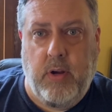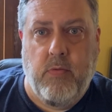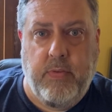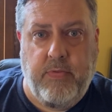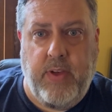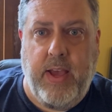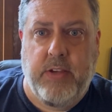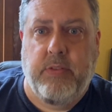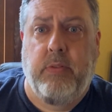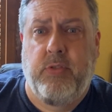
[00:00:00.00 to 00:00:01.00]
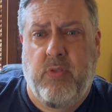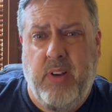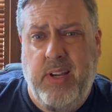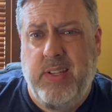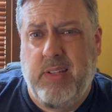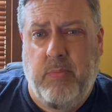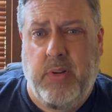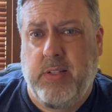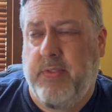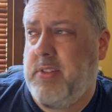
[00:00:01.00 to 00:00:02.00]
going fast through trees and a
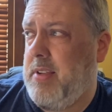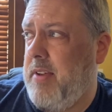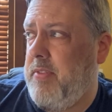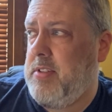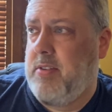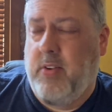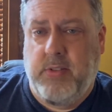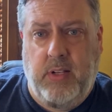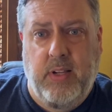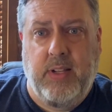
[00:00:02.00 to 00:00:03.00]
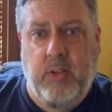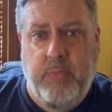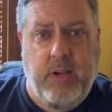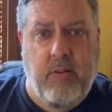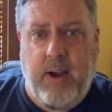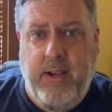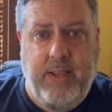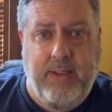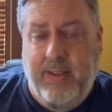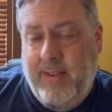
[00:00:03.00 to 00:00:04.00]
bunch of stuff, it starts to look a little bit grainy.